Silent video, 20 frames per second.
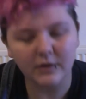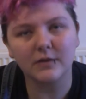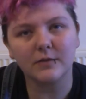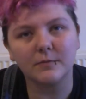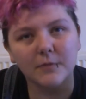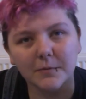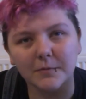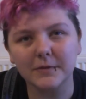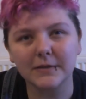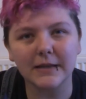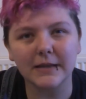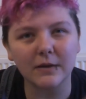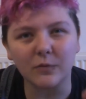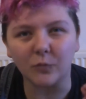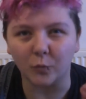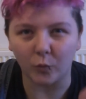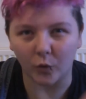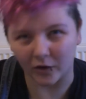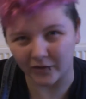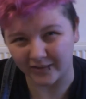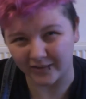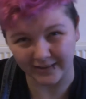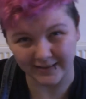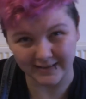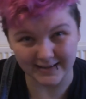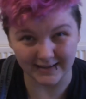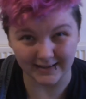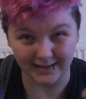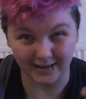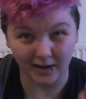Some people said it
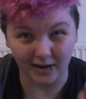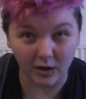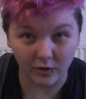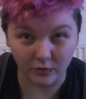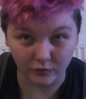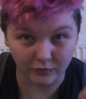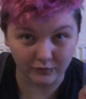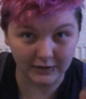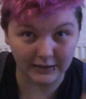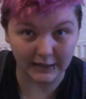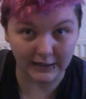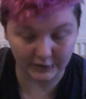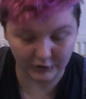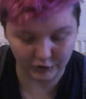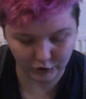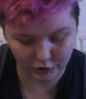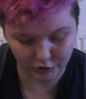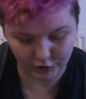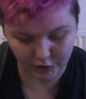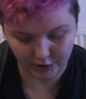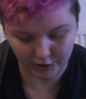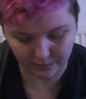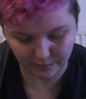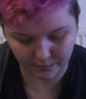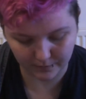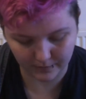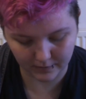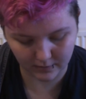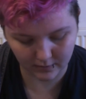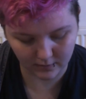wasn't a carnal relationship,
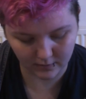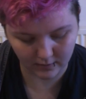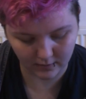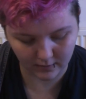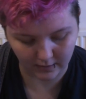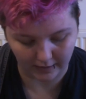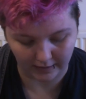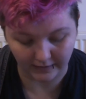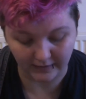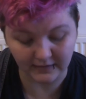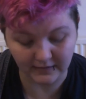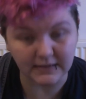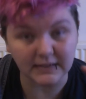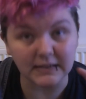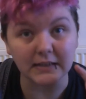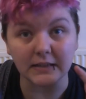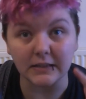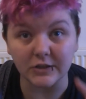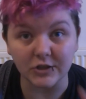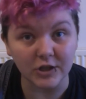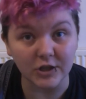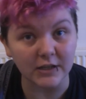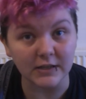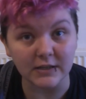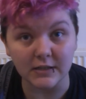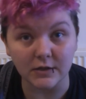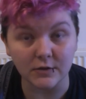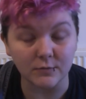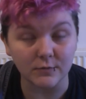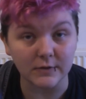and
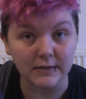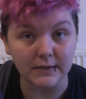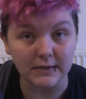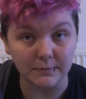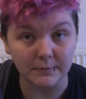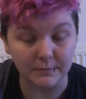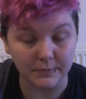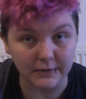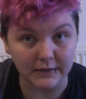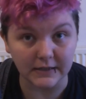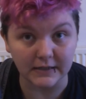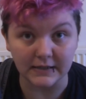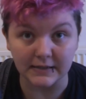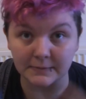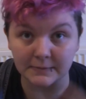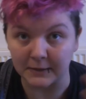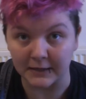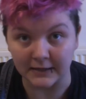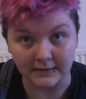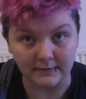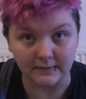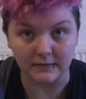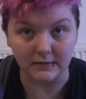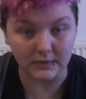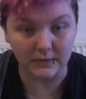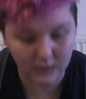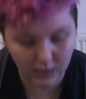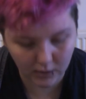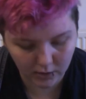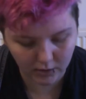Innocenzo was simply his bastard
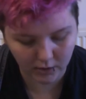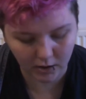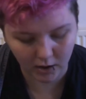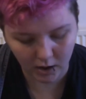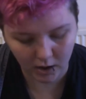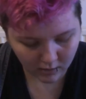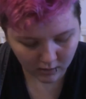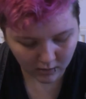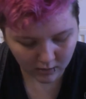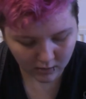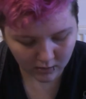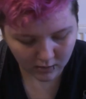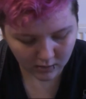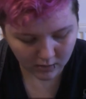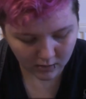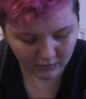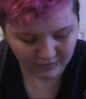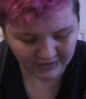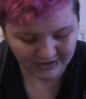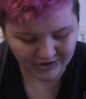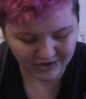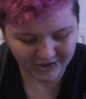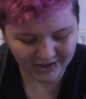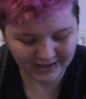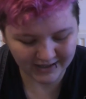son, which